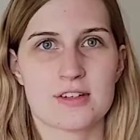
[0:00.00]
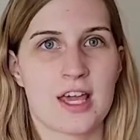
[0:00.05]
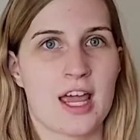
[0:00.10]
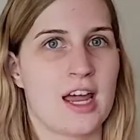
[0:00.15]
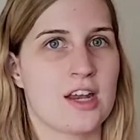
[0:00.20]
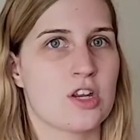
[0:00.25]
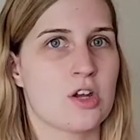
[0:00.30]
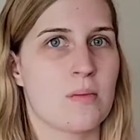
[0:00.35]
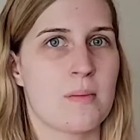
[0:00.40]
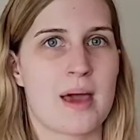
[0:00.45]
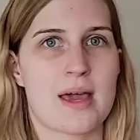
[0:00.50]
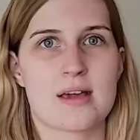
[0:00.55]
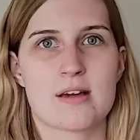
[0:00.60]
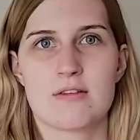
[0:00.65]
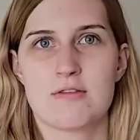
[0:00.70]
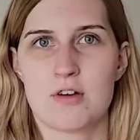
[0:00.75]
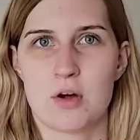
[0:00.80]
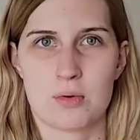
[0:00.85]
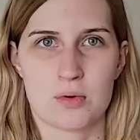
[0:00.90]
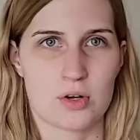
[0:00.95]
Can you make a
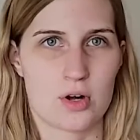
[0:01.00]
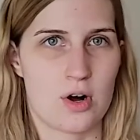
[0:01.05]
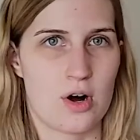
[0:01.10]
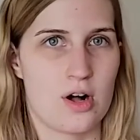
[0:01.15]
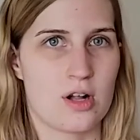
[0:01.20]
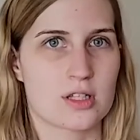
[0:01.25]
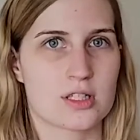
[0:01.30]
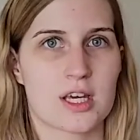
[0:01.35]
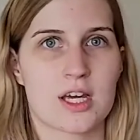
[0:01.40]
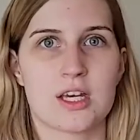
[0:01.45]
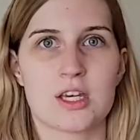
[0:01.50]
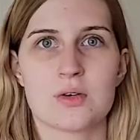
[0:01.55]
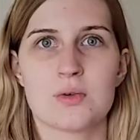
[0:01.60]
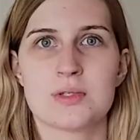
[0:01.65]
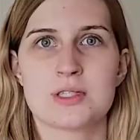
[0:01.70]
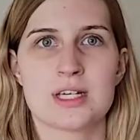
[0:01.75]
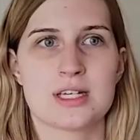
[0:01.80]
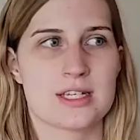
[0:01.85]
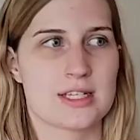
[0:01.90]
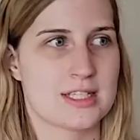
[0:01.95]
phone call? Can you
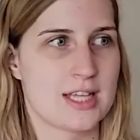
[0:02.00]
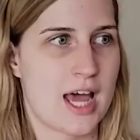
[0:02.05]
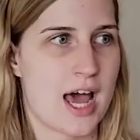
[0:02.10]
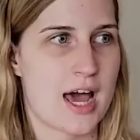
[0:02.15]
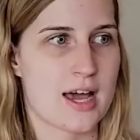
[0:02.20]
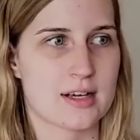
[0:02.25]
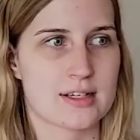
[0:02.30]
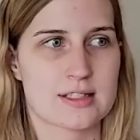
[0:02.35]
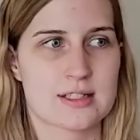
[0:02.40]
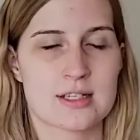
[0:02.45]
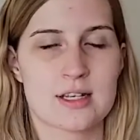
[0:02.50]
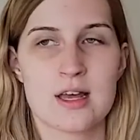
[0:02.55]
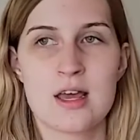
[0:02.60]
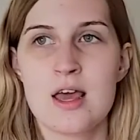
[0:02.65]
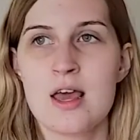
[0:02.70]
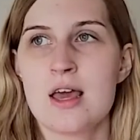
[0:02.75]
send a text?